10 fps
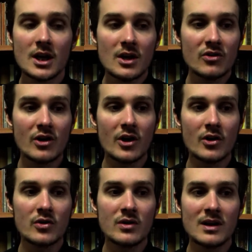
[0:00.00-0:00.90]

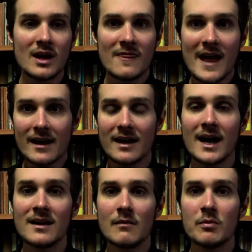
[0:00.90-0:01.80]
So in that
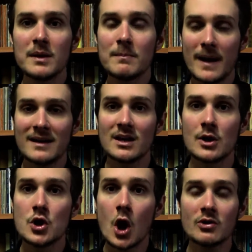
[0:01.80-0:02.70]
case, it would be better
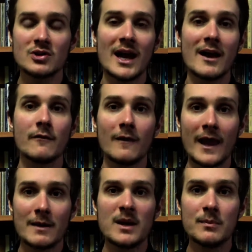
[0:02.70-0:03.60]
not to have
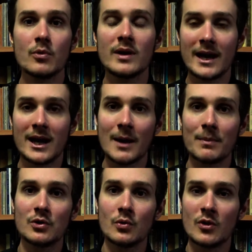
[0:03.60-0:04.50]
lay people getting up
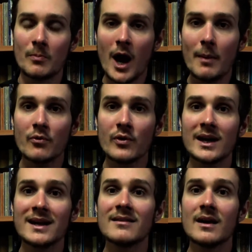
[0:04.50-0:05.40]
and doing the Bible
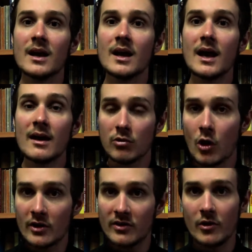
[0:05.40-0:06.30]
readings as
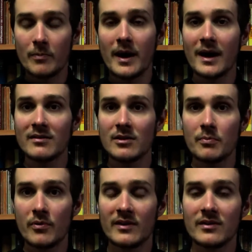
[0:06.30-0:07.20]
long as they're a pastor
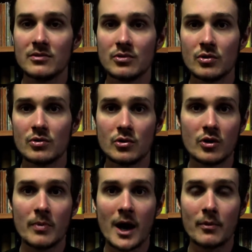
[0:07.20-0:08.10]
present to do the
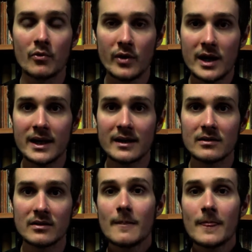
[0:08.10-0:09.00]
Bible
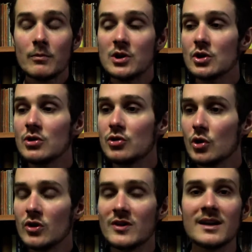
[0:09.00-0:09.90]
readings. We shouldn't
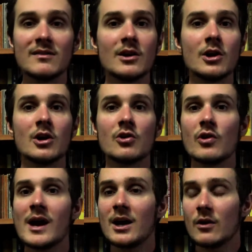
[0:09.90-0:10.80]
do things that are going to
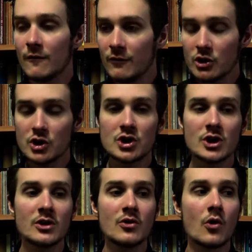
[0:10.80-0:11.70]
create
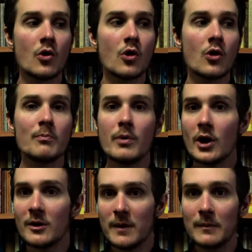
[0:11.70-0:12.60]
confusion or
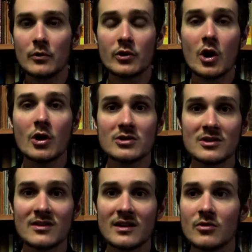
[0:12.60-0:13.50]
burden people's
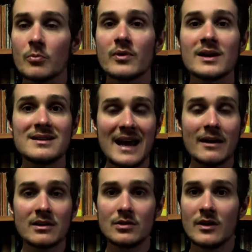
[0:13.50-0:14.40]
consciences or bring
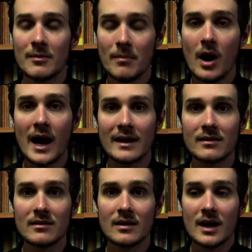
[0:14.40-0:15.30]
doubt into their minds.